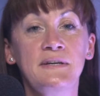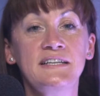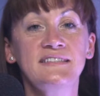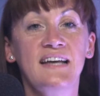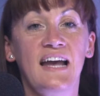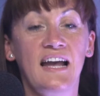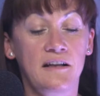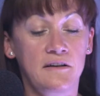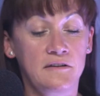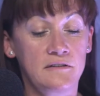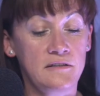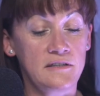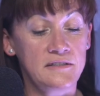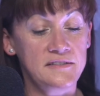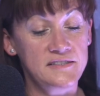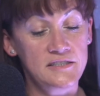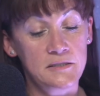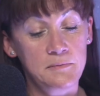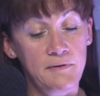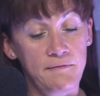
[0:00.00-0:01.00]
tackle
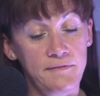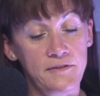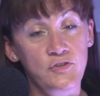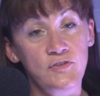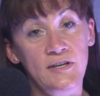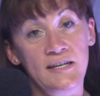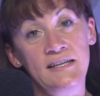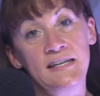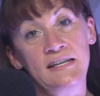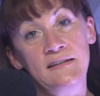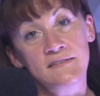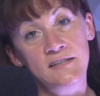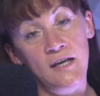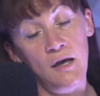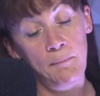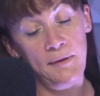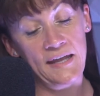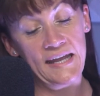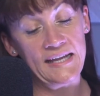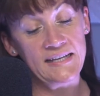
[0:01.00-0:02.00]
some of the trending
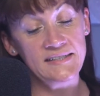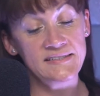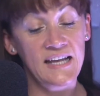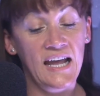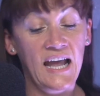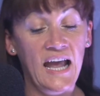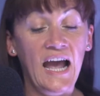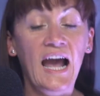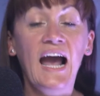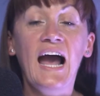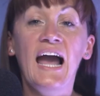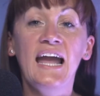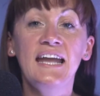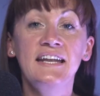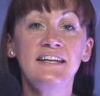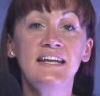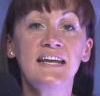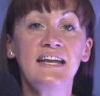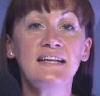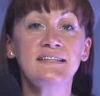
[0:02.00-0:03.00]
topics,
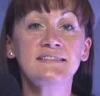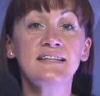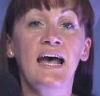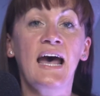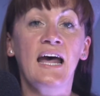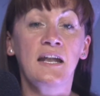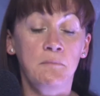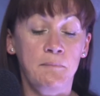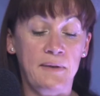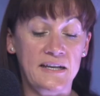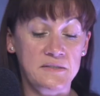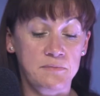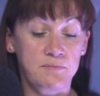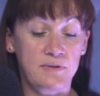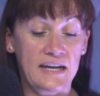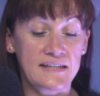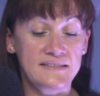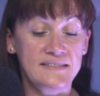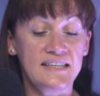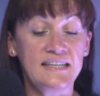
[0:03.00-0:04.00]
ideas and best
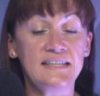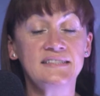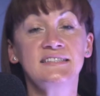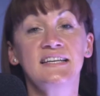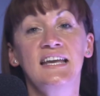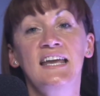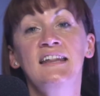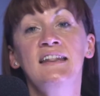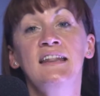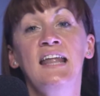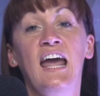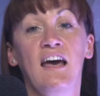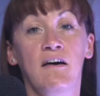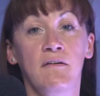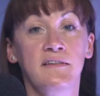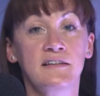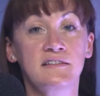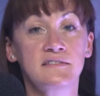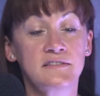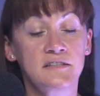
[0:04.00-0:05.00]
practice in
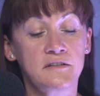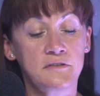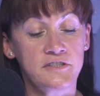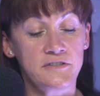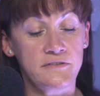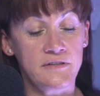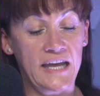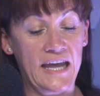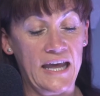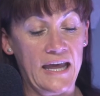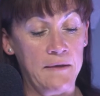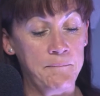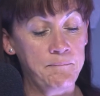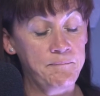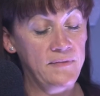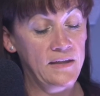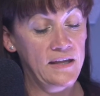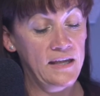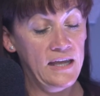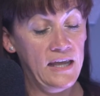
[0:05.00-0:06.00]
health and social care.
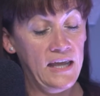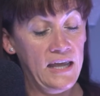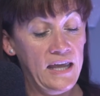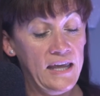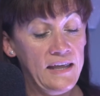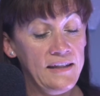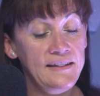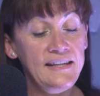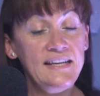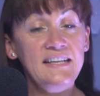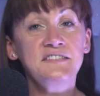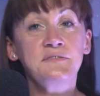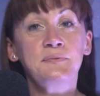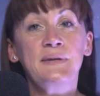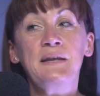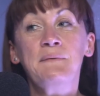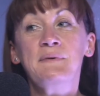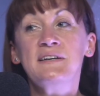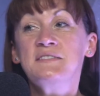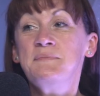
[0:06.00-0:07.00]
This
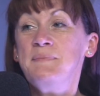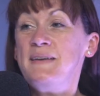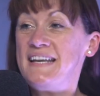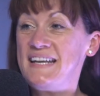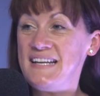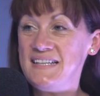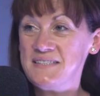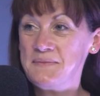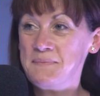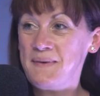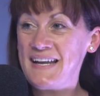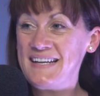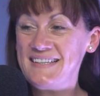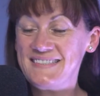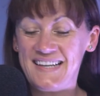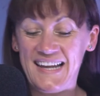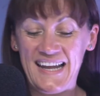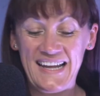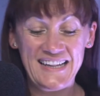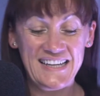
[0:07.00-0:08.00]
week we're speaking to Mike
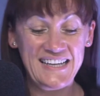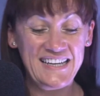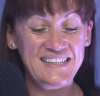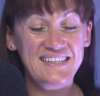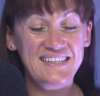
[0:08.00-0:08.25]
Taylor,